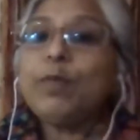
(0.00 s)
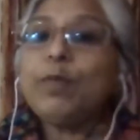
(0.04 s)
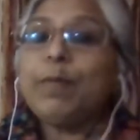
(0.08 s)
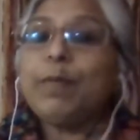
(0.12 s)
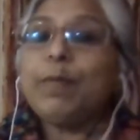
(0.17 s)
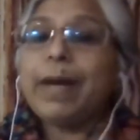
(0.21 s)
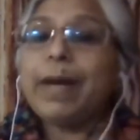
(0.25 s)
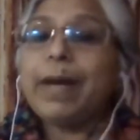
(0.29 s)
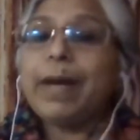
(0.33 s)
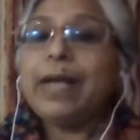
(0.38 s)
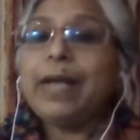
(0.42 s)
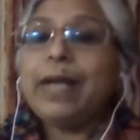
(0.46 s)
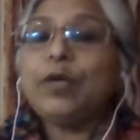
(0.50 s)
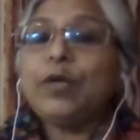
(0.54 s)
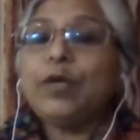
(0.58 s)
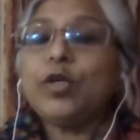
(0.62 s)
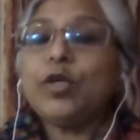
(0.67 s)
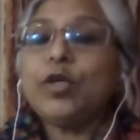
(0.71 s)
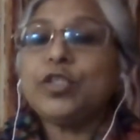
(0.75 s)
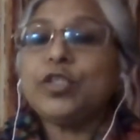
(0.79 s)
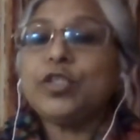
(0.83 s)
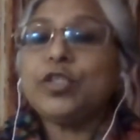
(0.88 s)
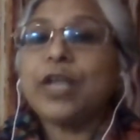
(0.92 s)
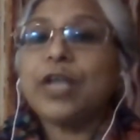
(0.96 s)
mobile to
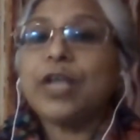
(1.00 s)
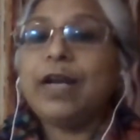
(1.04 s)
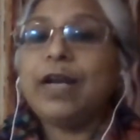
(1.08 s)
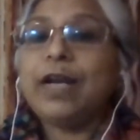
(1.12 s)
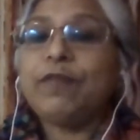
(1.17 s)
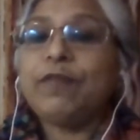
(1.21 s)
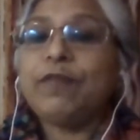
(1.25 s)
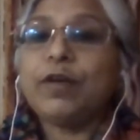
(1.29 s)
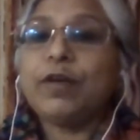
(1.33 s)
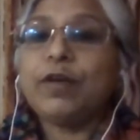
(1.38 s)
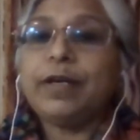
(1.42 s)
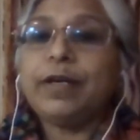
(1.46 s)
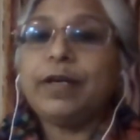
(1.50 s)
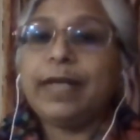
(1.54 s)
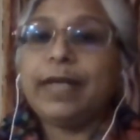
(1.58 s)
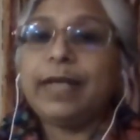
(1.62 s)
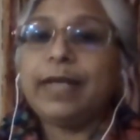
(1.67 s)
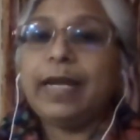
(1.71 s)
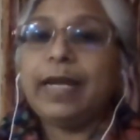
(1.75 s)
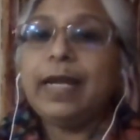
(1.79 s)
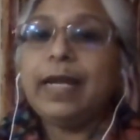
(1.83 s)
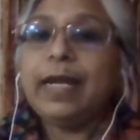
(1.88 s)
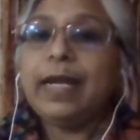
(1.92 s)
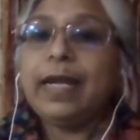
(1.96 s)
your child for a
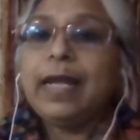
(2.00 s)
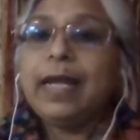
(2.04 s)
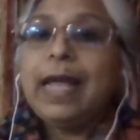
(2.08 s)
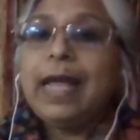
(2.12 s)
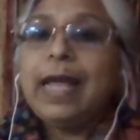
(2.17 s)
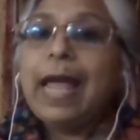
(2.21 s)
day